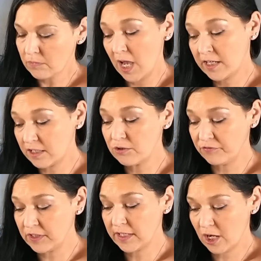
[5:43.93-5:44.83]
And I do
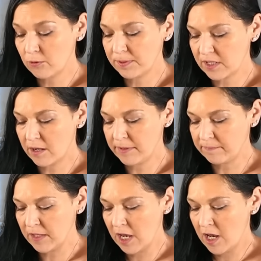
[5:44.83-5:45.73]
feel like help is coming.
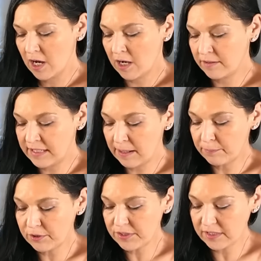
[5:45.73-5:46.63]
The
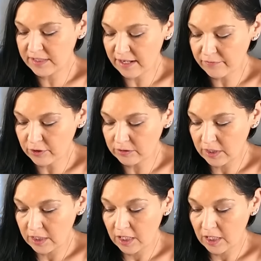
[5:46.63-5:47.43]
Emperor to the Devil,